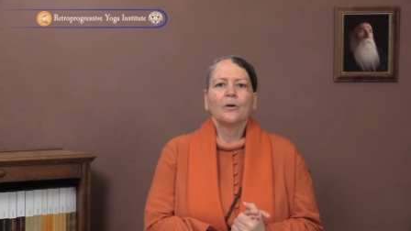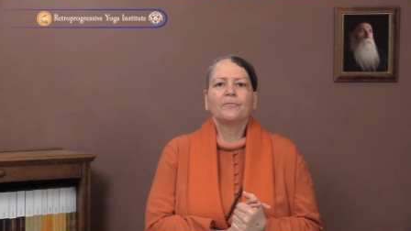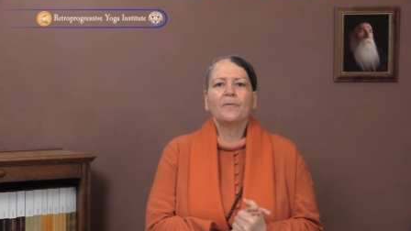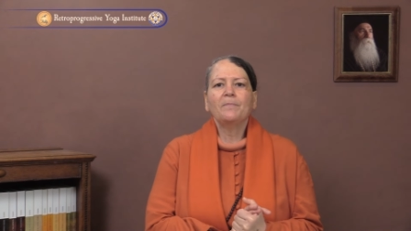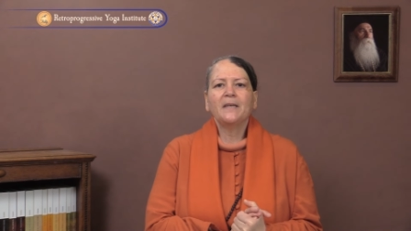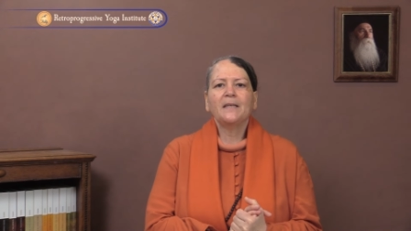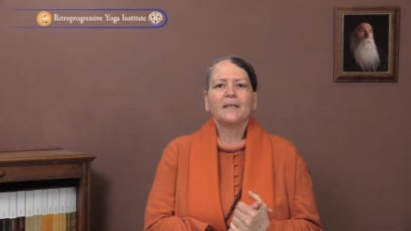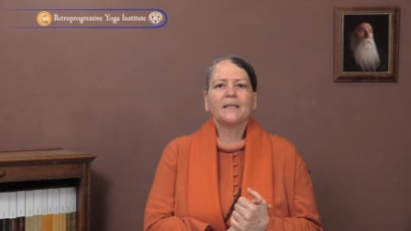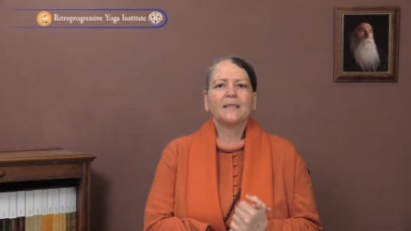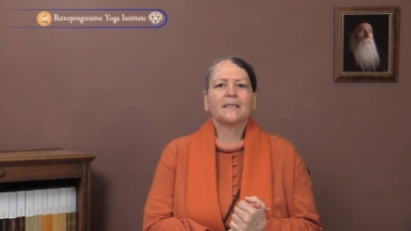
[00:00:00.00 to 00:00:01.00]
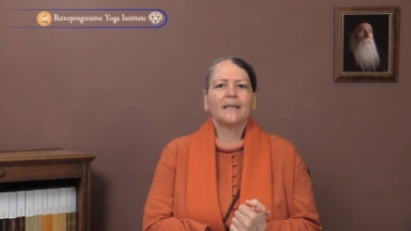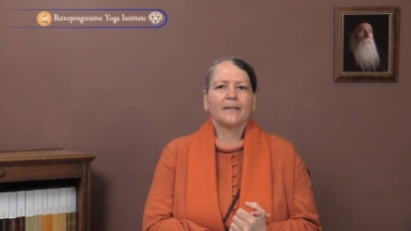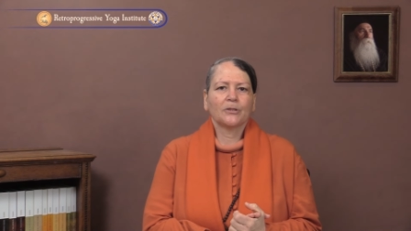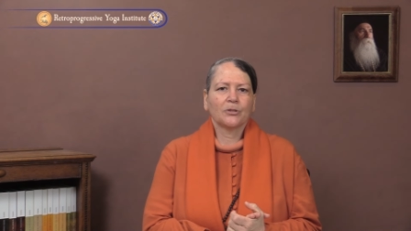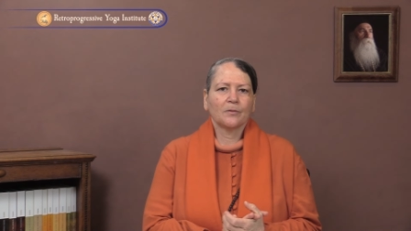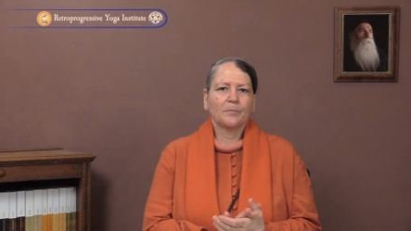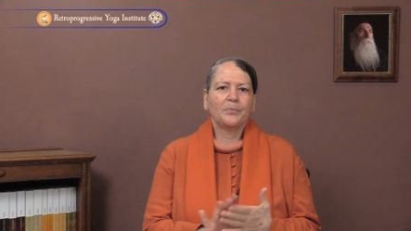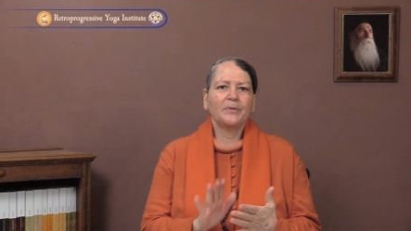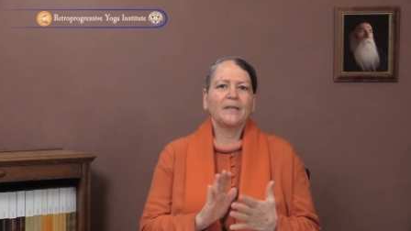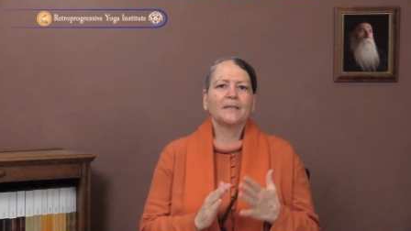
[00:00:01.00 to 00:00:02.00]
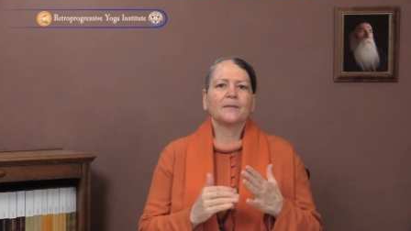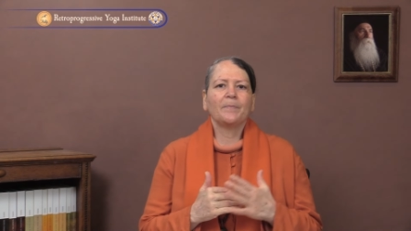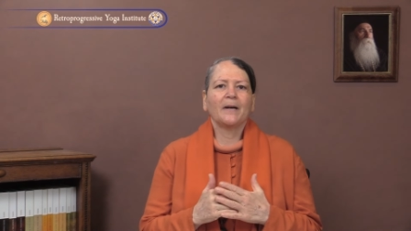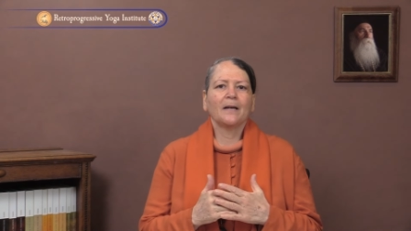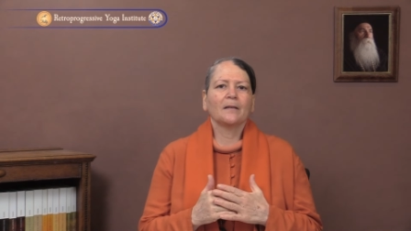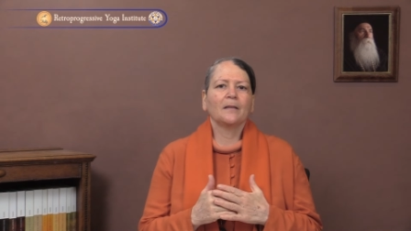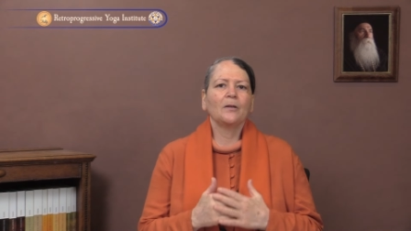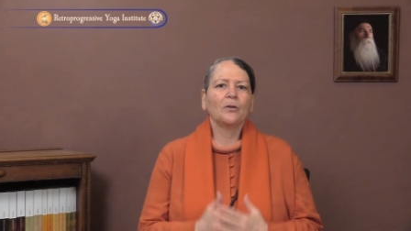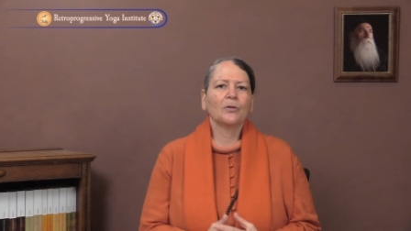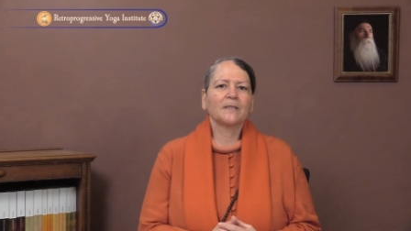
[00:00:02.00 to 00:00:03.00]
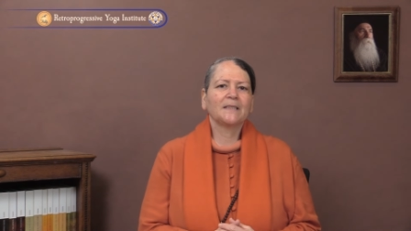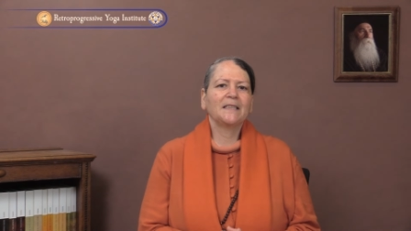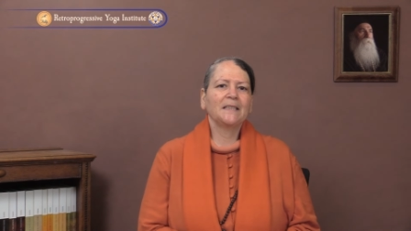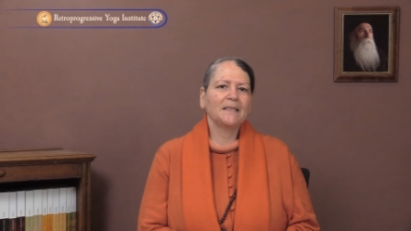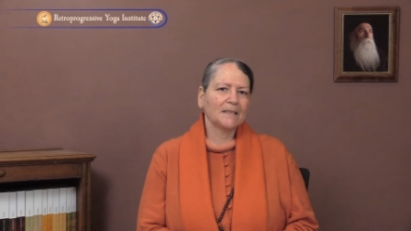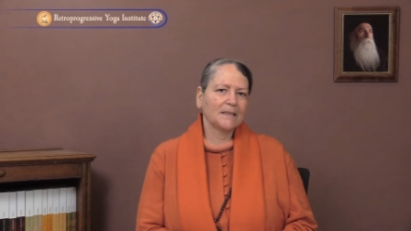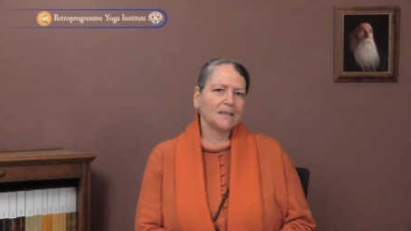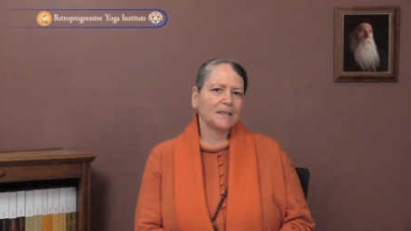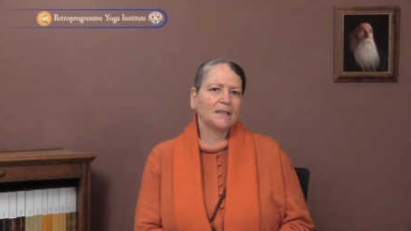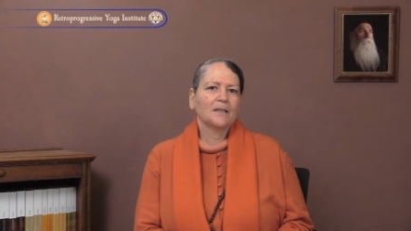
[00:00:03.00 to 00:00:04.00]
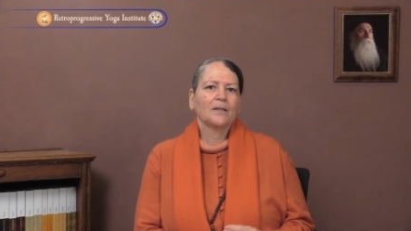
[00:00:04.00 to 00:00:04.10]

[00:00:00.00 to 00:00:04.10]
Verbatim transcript: For me, this lecture brings back the lost dignity